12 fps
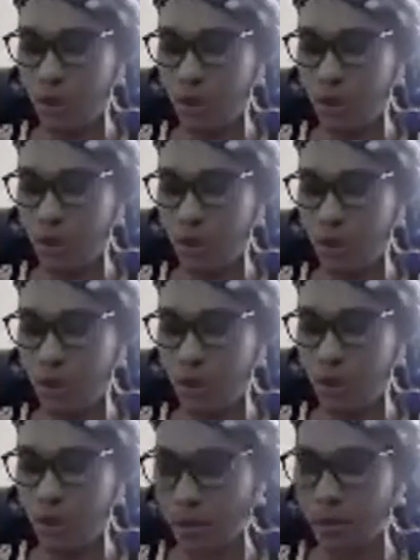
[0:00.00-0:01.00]
in my
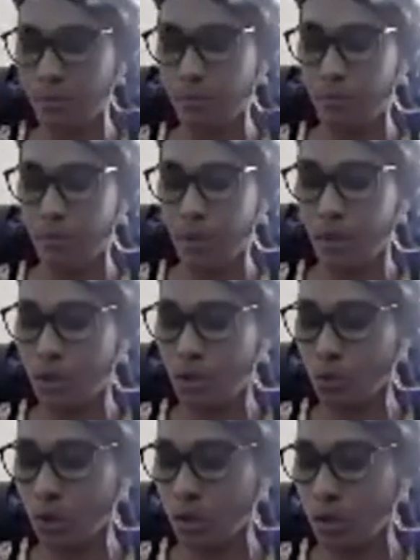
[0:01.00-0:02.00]
country. This
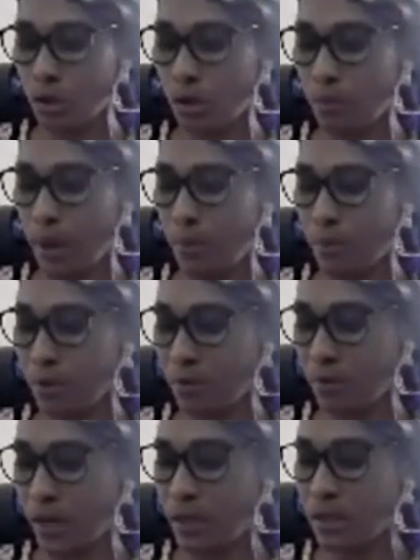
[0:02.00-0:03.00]
was done by
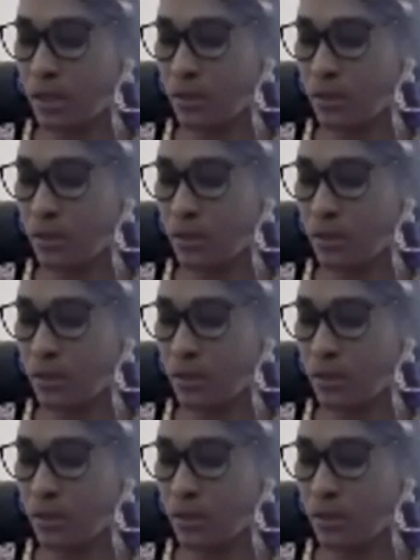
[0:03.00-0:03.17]
providing